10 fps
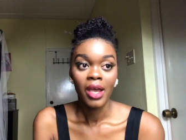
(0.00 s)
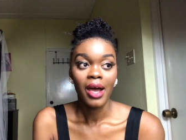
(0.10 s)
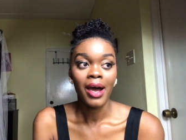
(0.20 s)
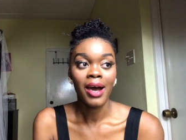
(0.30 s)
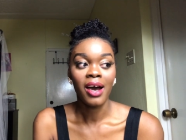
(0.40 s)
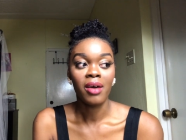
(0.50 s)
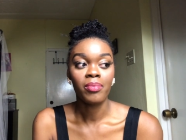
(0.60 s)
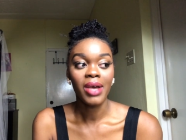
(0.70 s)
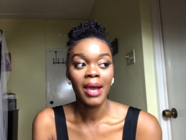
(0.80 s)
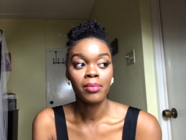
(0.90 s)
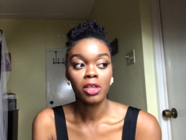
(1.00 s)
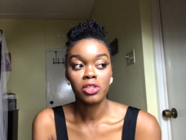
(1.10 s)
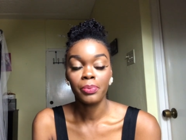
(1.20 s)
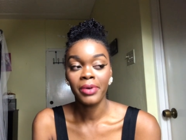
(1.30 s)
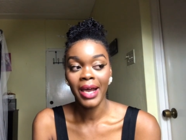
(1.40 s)
um, I'm not
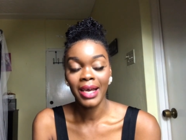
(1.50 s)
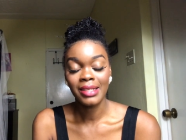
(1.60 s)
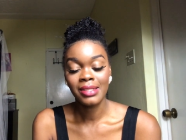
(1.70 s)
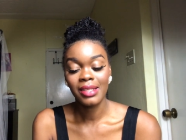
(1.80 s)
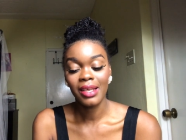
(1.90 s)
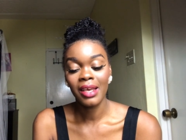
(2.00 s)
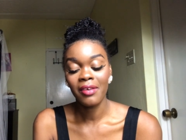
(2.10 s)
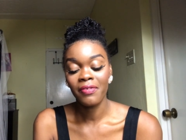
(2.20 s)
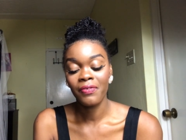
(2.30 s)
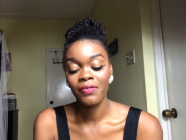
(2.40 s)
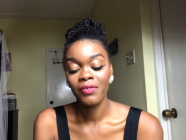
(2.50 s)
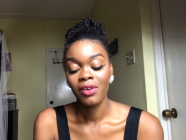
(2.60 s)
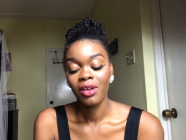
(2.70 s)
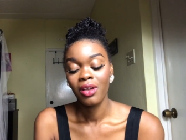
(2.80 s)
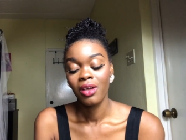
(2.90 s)
surprised if
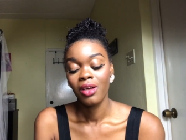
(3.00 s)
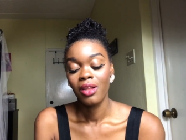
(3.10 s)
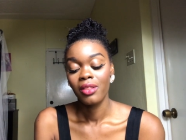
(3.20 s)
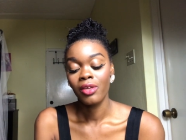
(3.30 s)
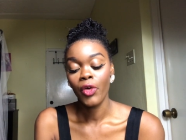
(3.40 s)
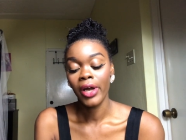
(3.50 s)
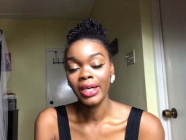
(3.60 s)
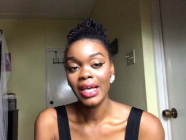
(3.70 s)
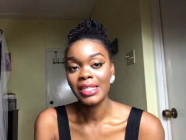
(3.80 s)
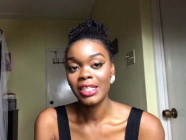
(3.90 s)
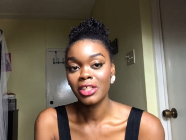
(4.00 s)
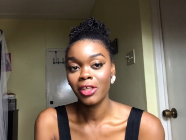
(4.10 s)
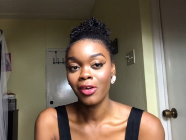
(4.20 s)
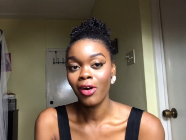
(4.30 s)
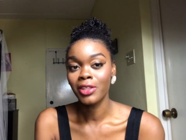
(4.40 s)
the organization
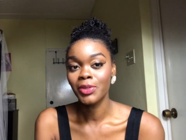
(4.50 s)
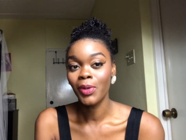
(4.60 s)
also